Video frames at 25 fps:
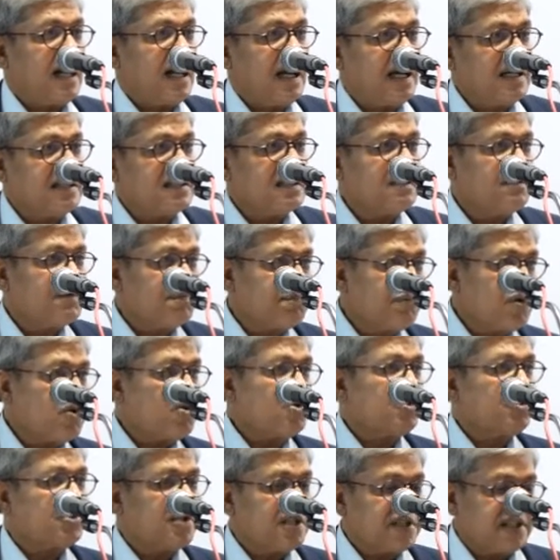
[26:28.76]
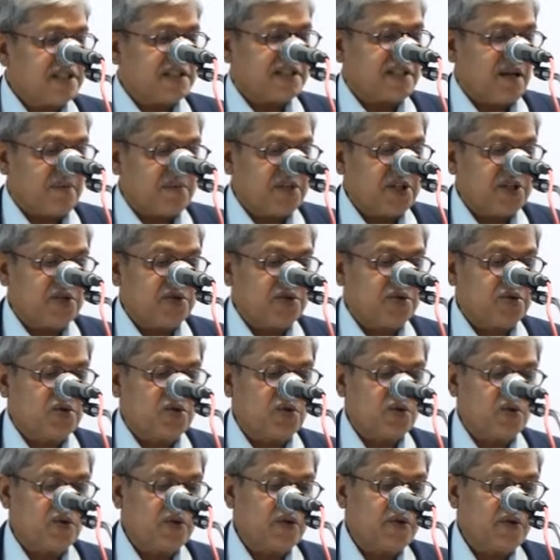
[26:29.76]
I suppose this has something to
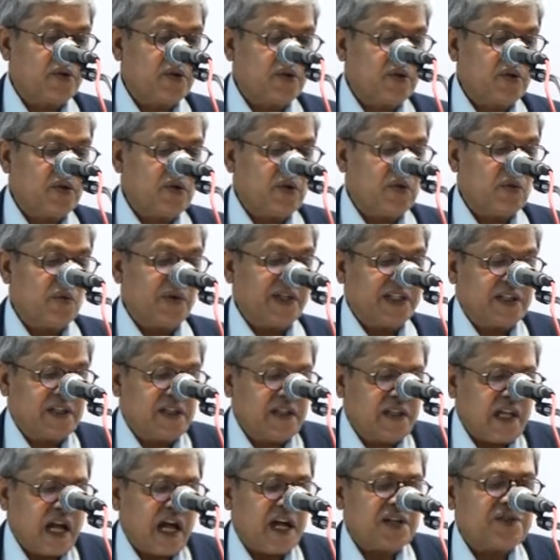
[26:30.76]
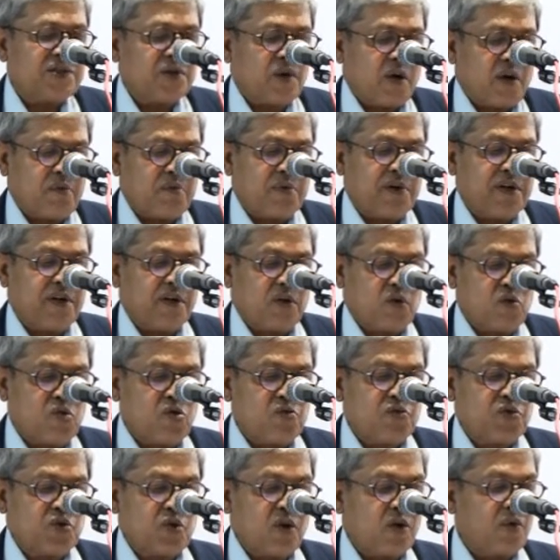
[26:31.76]
do with large corporate
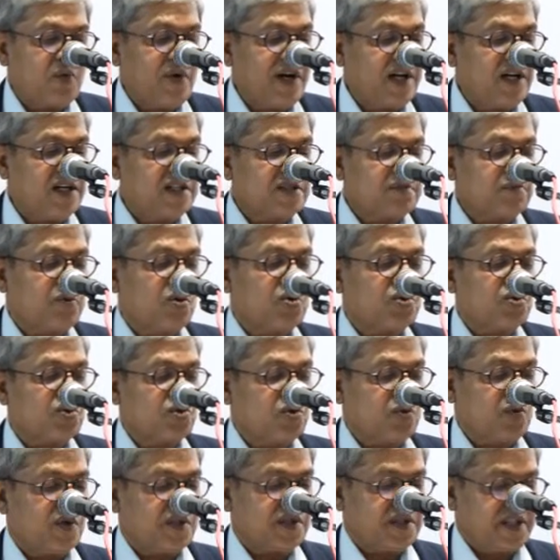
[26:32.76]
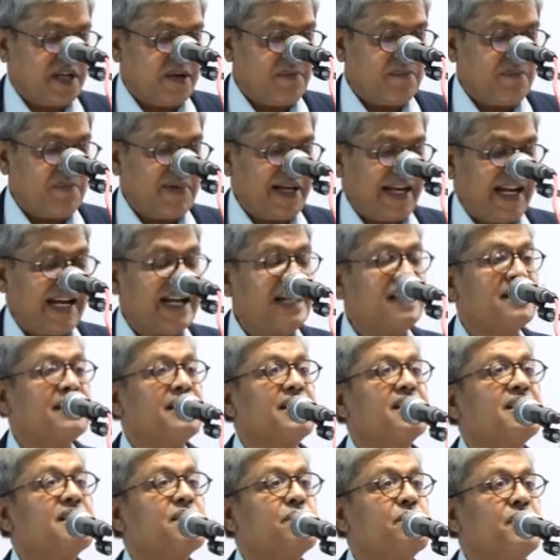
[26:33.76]
groups who are well disposed towards him
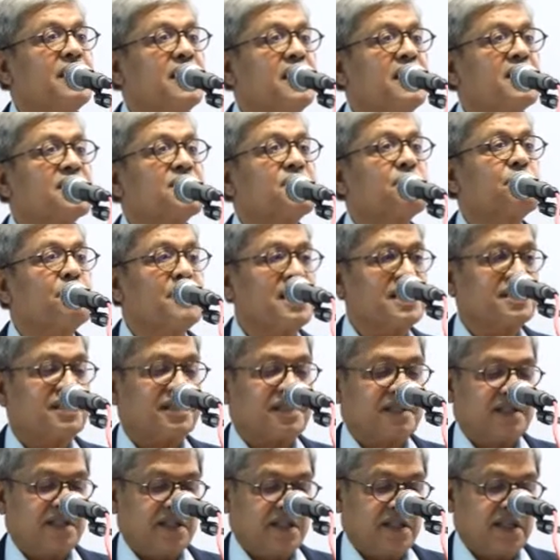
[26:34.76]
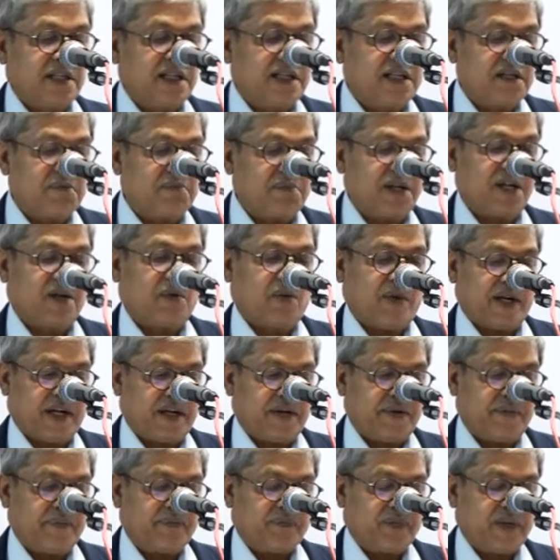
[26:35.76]
entering the media space in a big way.
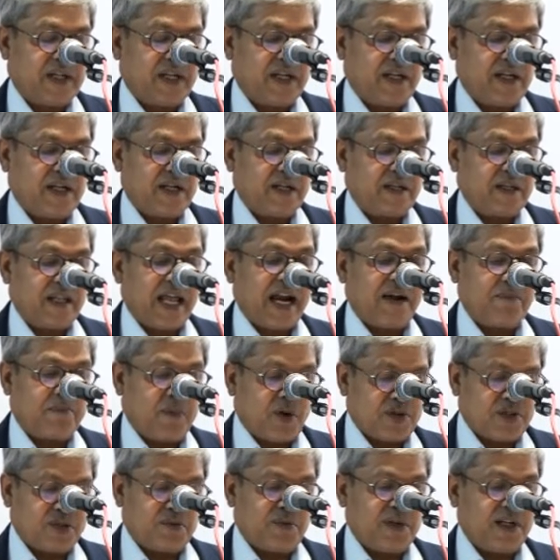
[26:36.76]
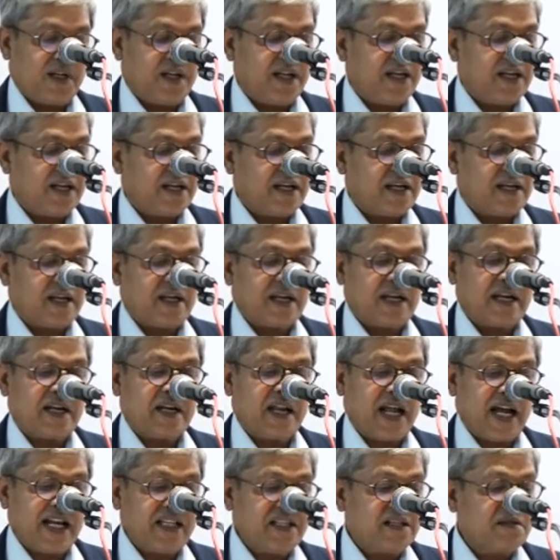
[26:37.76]
That possibility can
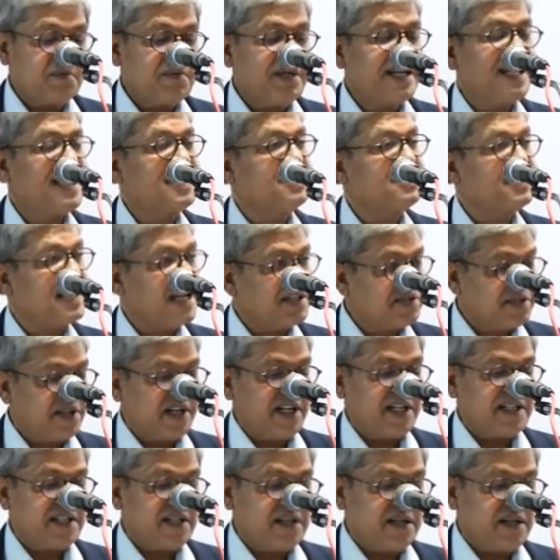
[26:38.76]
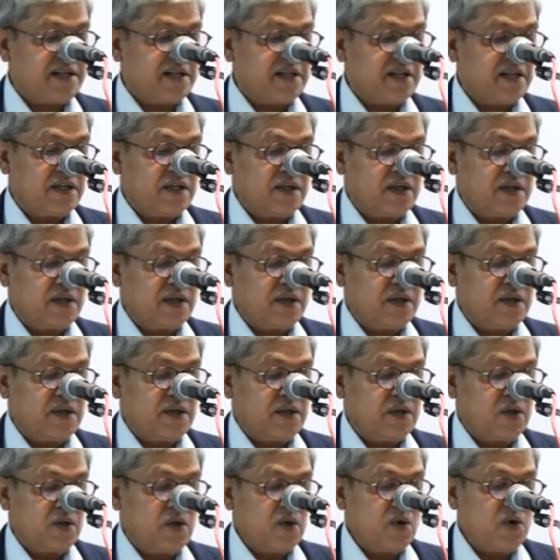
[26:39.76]
neither be exaggerated
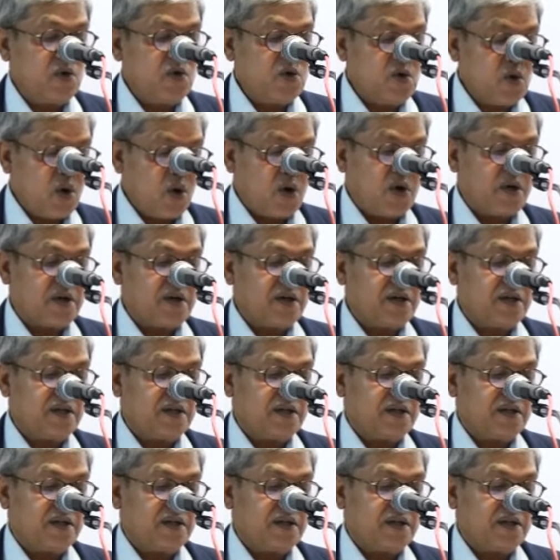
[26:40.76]
nor